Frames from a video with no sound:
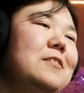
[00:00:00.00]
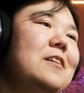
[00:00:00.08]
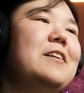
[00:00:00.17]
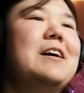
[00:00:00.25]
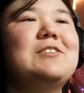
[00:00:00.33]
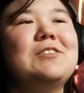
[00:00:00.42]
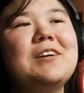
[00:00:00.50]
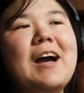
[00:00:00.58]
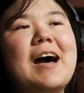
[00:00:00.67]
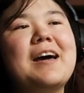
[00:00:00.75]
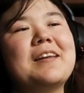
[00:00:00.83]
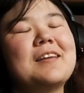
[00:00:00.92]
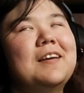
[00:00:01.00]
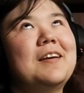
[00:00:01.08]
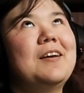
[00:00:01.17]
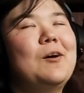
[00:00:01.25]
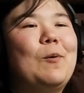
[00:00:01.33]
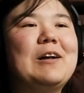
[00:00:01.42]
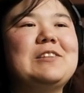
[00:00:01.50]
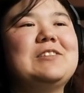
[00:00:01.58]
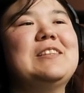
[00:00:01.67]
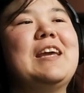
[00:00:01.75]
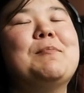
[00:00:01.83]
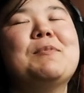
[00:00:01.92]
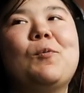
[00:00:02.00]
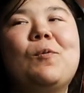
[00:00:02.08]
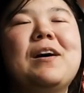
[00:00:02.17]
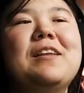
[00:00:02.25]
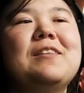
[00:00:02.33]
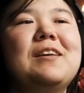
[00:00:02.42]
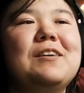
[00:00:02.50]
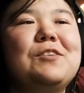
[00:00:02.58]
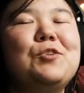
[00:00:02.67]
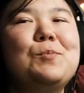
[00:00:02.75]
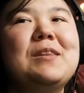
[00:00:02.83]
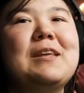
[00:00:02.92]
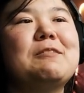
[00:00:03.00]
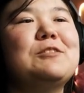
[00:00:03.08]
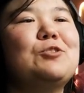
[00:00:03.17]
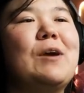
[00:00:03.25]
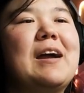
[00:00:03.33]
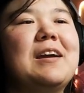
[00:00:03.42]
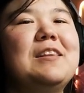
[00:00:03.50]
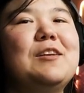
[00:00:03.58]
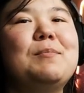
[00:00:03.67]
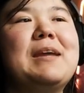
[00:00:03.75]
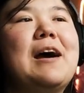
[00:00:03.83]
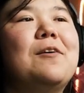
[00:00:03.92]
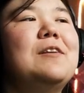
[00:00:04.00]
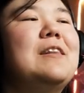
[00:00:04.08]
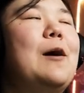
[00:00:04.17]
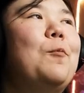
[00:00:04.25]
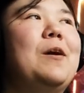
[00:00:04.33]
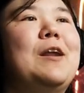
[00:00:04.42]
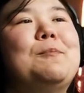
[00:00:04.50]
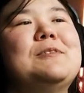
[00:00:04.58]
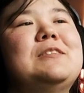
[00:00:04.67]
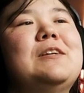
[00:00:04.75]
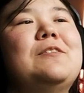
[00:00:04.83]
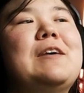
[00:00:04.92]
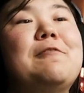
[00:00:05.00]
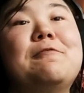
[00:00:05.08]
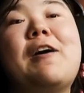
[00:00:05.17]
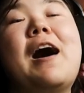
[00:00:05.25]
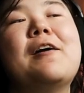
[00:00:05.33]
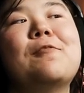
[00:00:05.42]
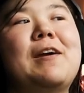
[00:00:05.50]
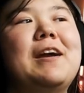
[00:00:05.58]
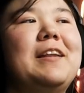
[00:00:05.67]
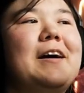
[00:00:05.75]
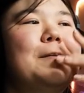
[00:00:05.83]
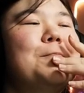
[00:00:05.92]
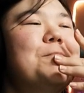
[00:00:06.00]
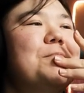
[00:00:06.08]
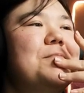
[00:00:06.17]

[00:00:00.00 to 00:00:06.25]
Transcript: Okay, so you got, what's his name? The human that was tracking them down in that one episode that fought Rayla.